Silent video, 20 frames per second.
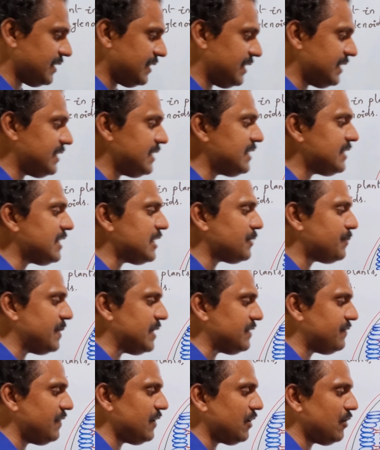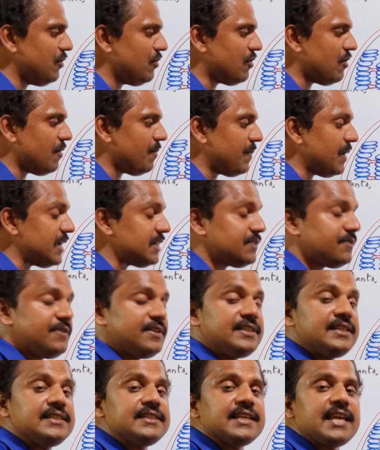this is the specific leucoplast
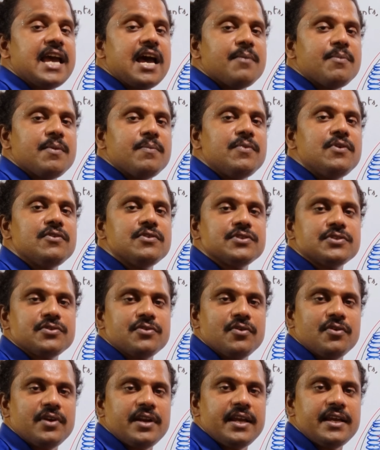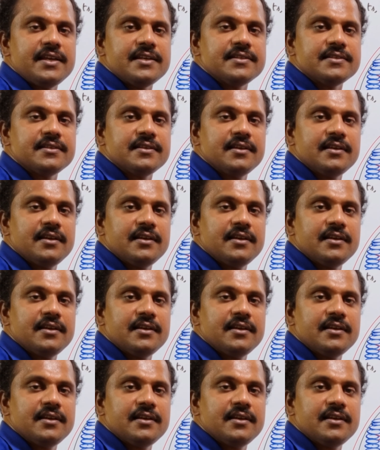which is capable to storage